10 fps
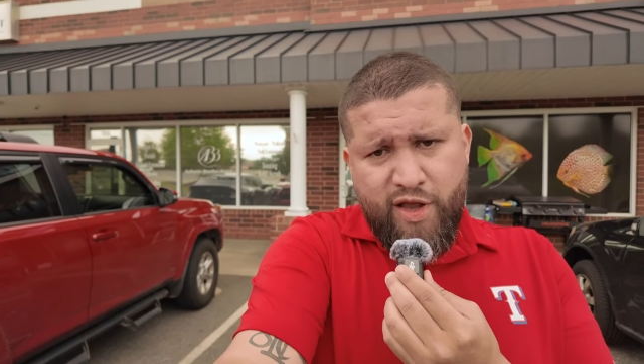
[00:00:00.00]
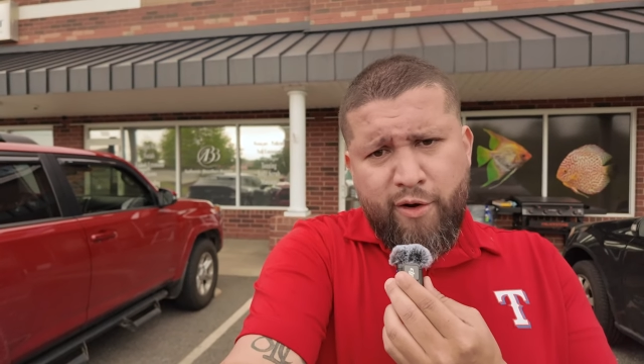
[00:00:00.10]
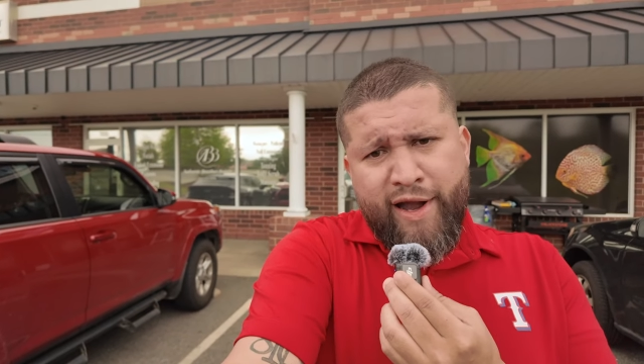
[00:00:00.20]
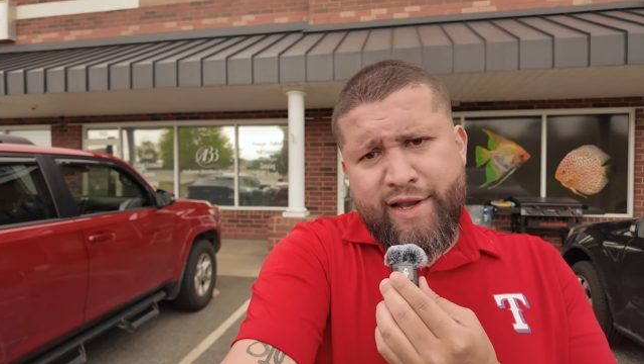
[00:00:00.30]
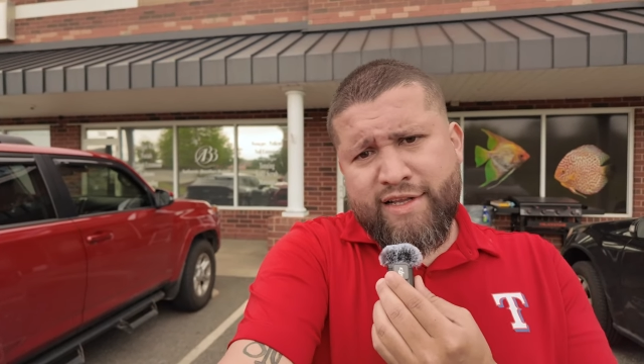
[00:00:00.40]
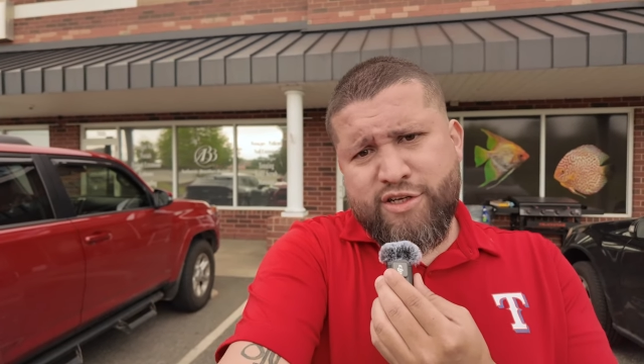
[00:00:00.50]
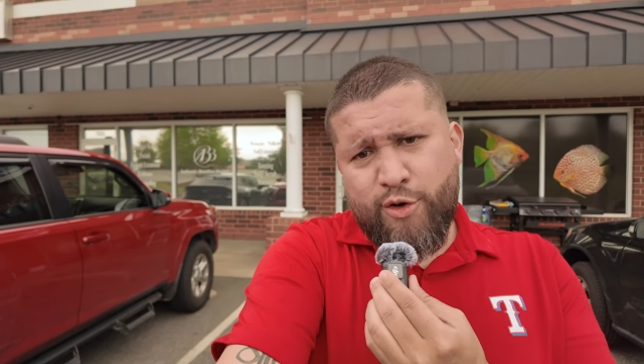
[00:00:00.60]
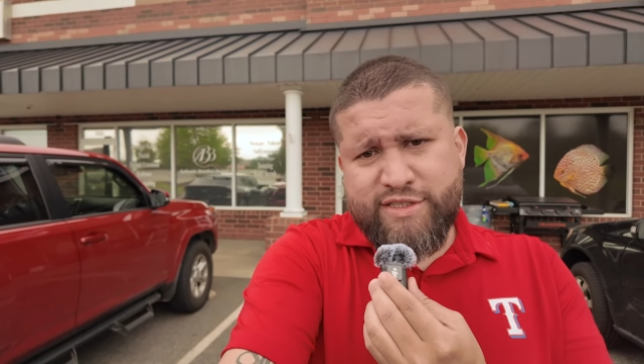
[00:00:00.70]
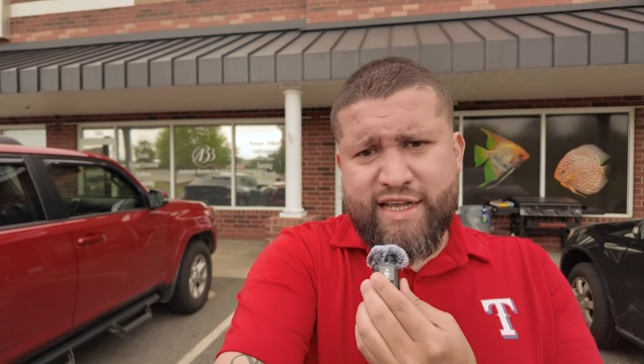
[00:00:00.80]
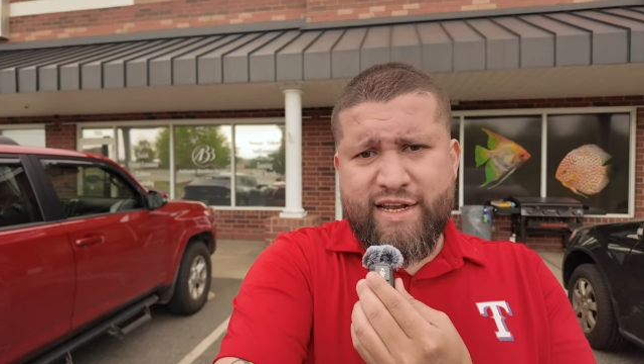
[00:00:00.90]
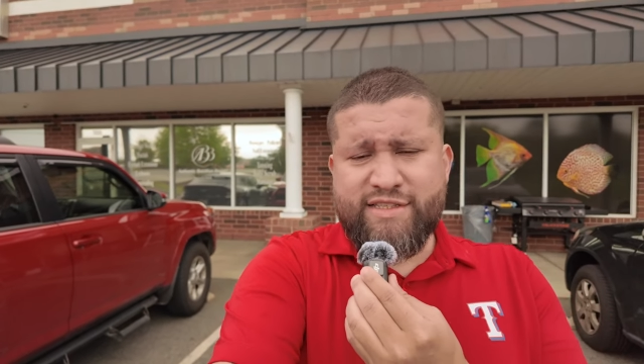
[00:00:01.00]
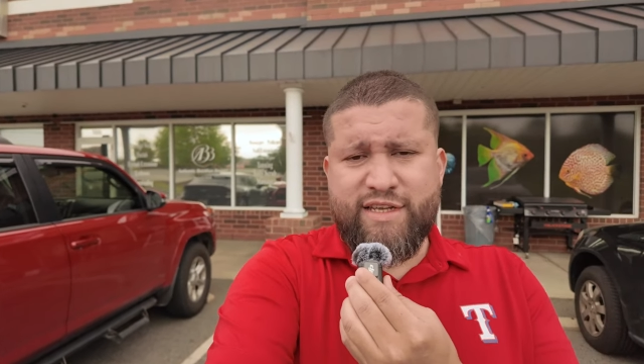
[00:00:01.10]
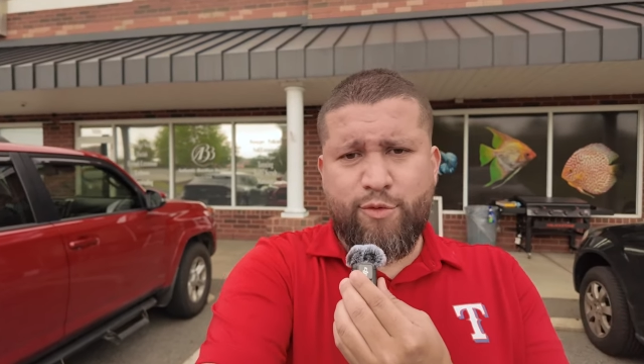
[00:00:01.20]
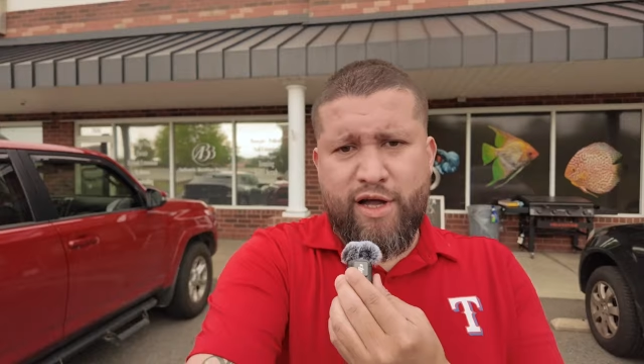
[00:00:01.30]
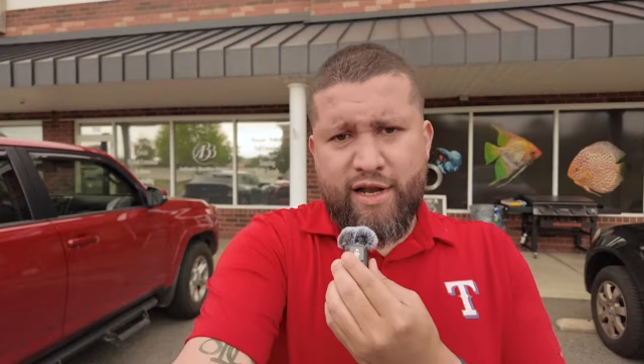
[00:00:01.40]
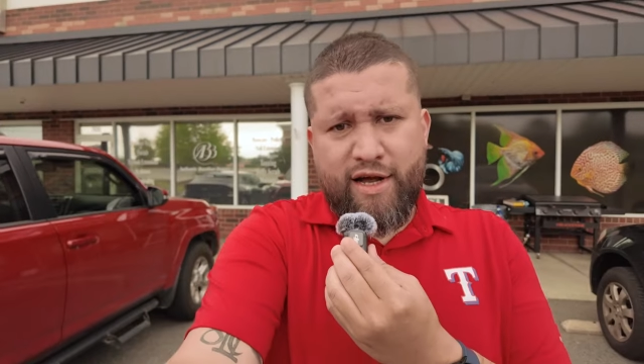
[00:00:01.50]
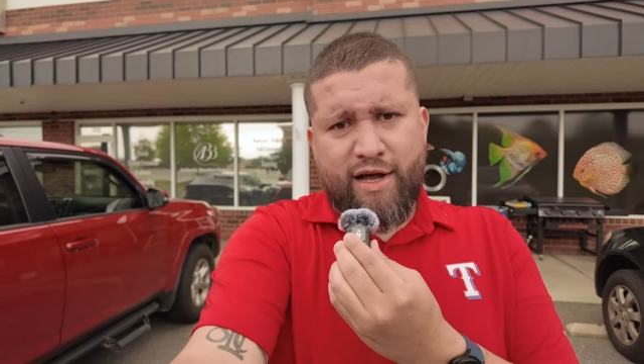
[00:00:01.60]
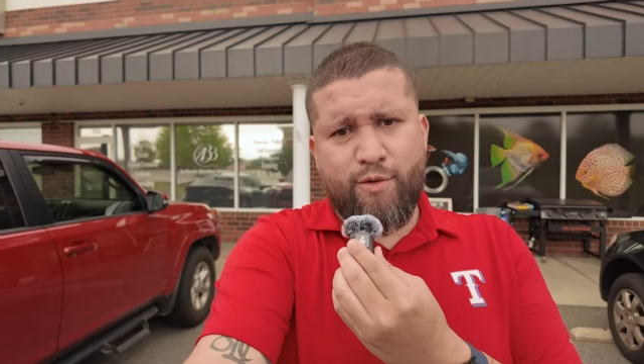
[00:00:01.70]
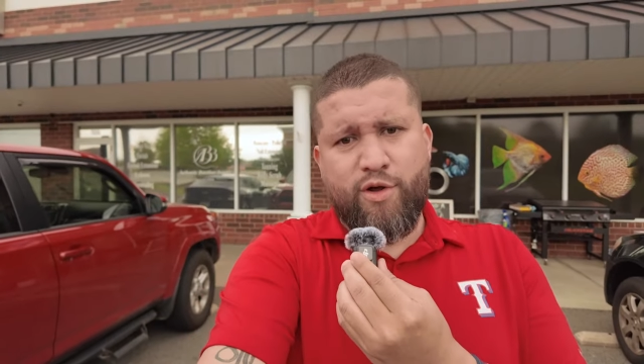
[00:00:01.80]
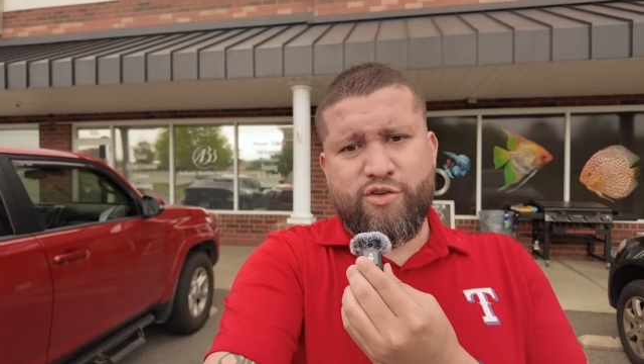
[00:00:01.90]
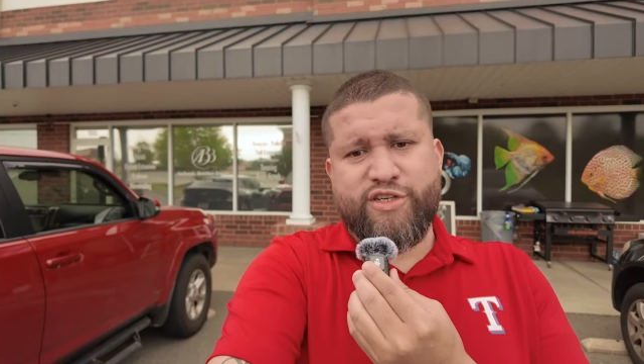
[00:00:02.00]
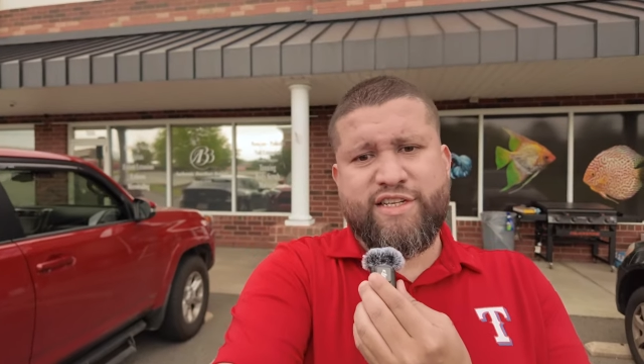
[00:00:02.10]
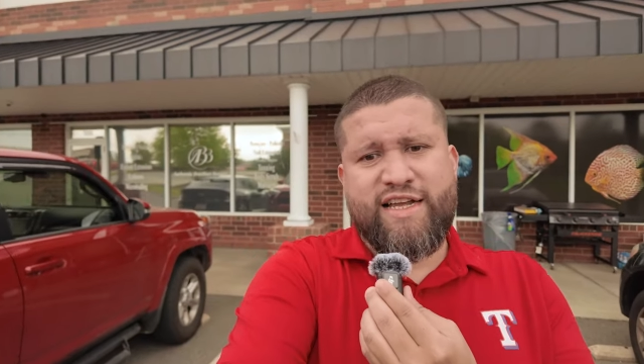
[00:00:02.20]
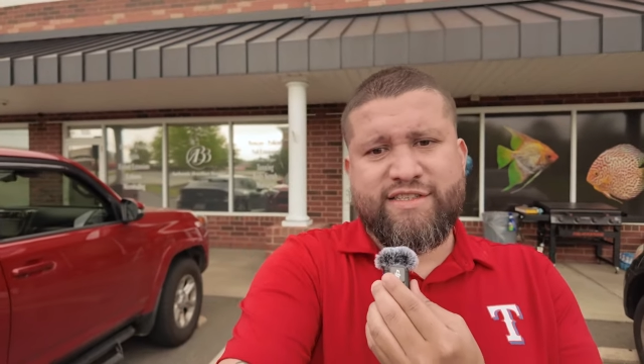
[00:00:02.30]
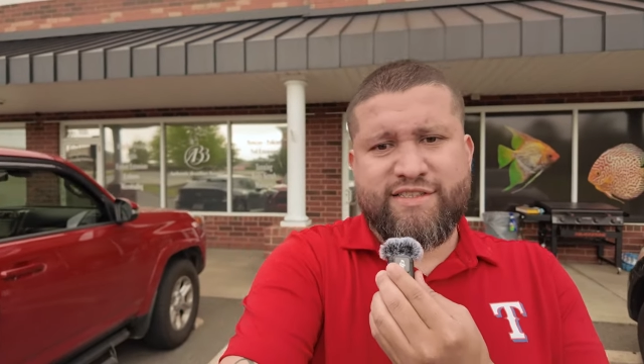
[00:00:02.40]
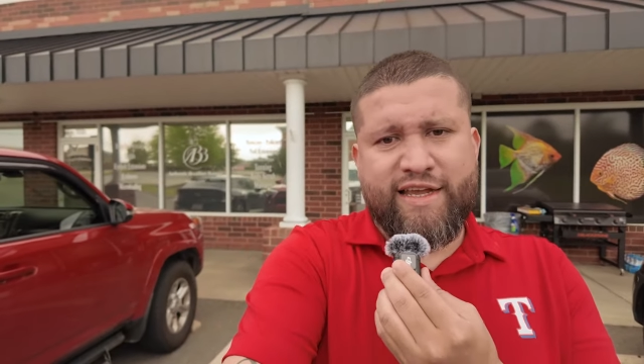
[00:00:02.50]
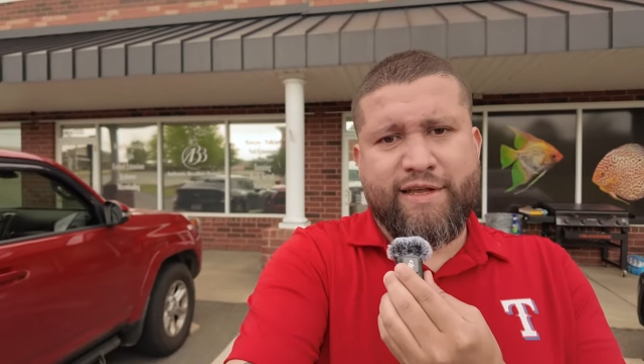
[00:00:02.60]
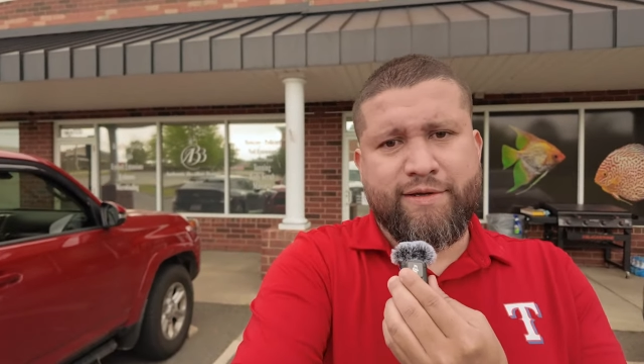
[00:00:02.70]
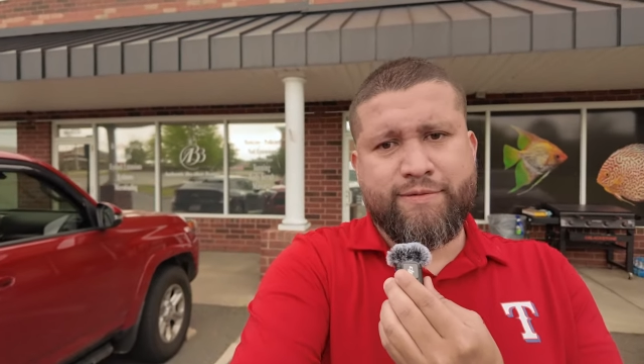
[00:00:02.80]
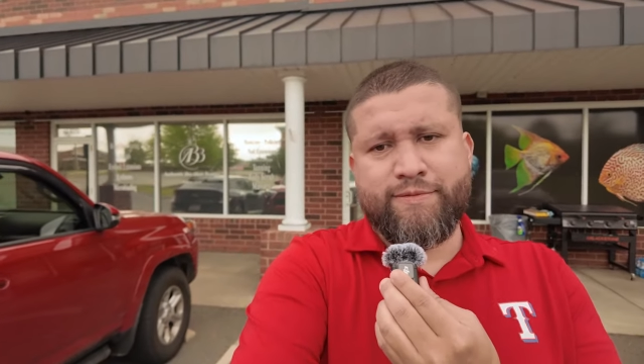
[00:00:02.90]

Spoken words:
All right, let's go inside and see what Tristian has to say.